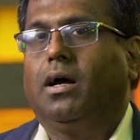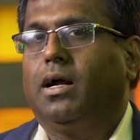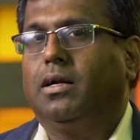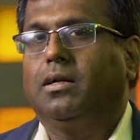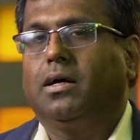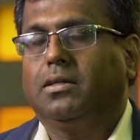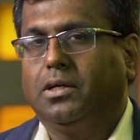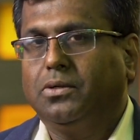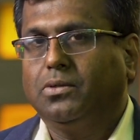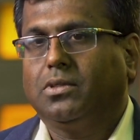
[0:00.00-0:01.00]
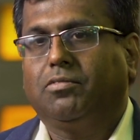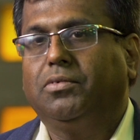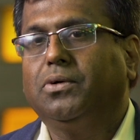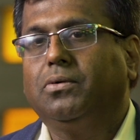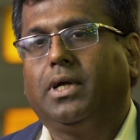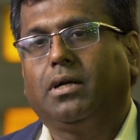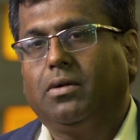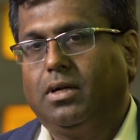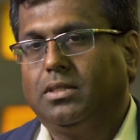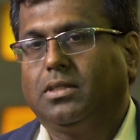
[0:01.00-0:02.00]
and the use of new
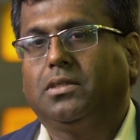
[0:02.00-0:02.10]
technologies